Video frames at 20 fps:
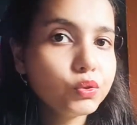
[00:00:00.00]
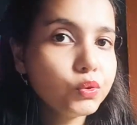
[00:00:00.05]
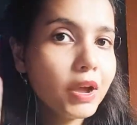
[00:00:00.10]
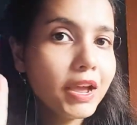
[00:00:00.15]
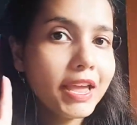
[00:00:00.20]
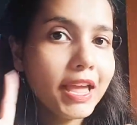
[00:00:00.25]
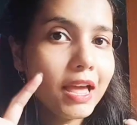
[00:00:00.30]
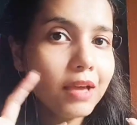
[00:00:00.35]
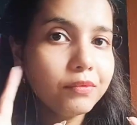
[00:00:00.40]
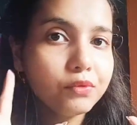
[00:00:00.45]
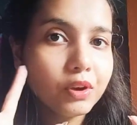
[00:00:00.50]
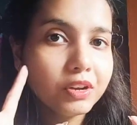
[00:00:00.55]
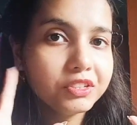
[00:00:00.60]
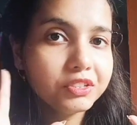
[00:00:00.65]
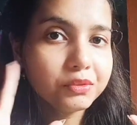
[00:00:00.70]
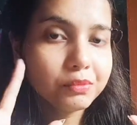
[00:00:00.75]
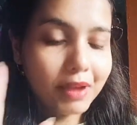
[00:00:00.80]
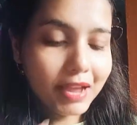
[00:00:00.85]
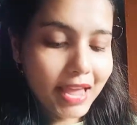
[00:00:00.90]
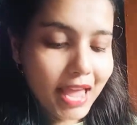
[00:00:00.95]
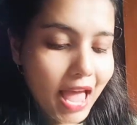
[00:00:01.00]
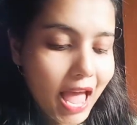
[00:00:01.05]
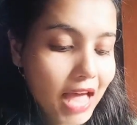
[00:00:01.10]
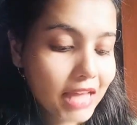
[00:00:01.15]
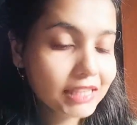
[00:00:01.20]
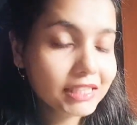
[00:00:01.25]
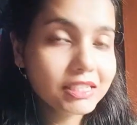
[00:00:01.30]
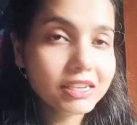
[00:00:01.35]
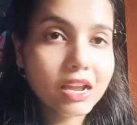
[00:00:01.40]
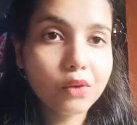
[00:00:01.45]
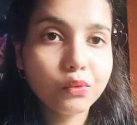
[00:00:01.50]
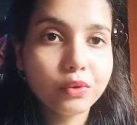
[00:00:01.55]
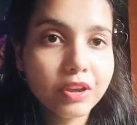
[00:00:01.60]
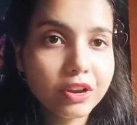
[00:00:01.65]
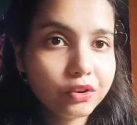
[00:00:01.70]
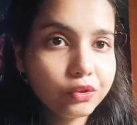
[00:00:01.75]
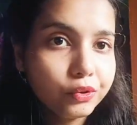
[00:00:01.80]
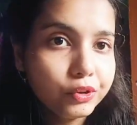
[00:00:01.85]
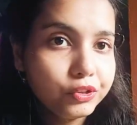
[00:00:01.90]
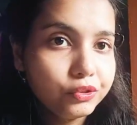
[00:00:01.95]
I have washed my hands. Now we are
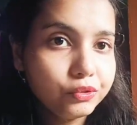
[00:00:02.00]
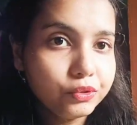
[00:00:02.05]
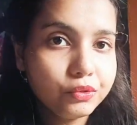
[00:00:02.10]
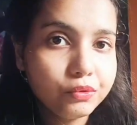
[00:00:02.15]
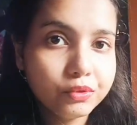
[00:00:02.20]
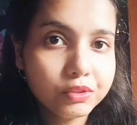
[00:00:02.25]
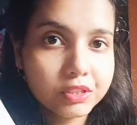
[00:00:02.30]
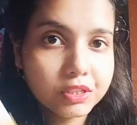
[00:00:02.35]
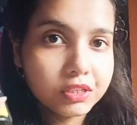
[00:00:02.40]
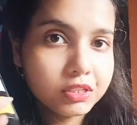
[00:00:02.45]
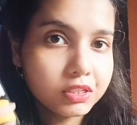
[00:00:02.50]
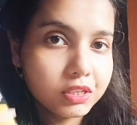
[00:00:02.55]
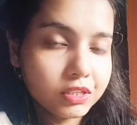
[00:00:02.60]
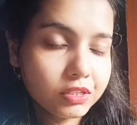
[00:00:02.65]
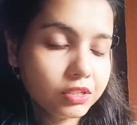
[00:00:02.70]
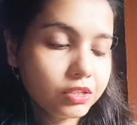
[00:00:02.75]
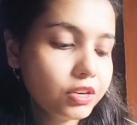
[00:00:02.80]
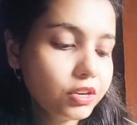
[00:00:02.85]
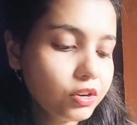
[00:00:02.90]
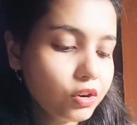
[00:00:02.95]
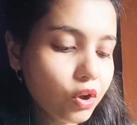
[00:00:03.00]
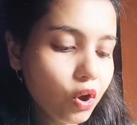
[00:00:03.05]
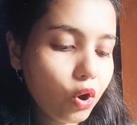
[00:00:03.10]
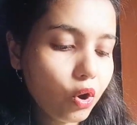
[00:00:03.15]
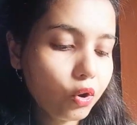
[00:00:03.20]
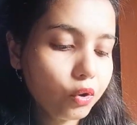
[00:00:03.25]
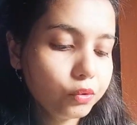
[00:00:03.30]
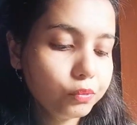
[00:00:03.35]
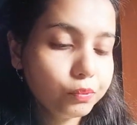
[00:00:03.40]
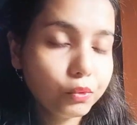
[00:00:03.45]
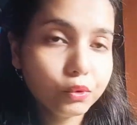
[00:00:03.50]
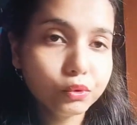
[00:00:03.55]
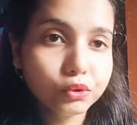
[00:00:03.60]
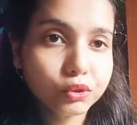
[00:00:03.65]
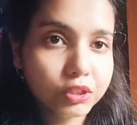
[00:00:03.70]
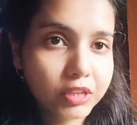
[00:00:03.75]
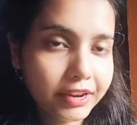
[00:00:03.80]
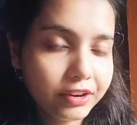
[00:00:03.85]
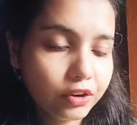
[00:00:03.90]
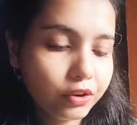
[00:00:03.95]
going to use the sunscreen on both
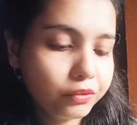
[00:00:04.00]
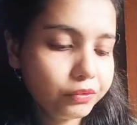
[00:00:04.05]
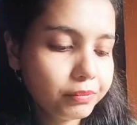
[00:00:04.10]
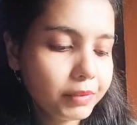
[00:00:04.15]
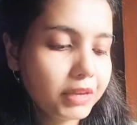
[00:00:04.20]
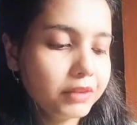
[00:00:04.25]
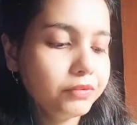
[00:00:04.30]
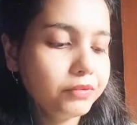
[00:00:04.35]
sides of my